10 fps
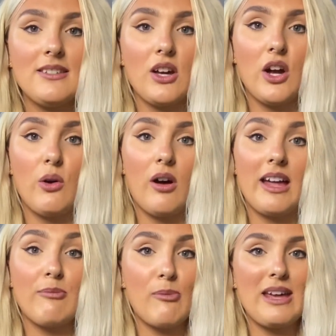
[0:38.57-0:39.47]
So I
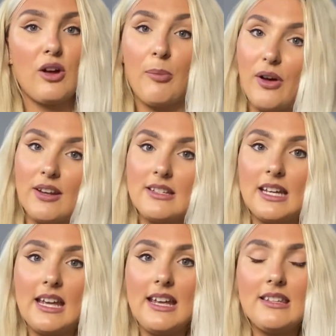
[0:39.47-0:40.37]
am a makeup
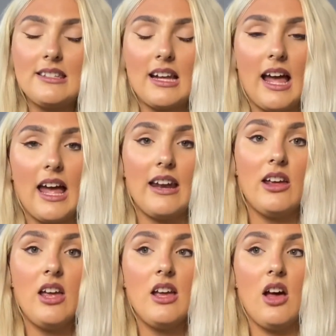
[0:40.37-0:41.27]
artist and
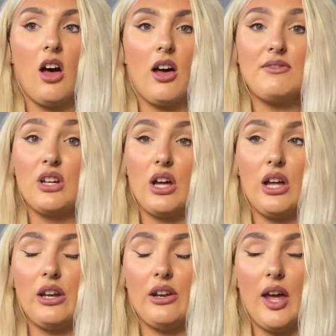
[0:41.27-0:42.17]
I've
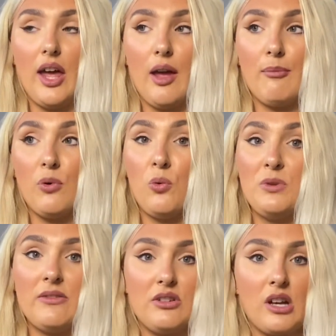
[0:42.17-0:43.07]
done all
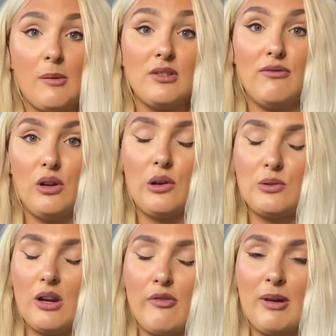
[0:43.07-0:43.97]
different types of
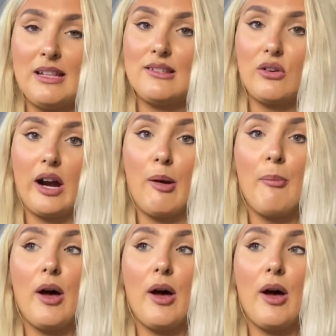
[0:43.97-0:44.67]
looks all over my Instagram.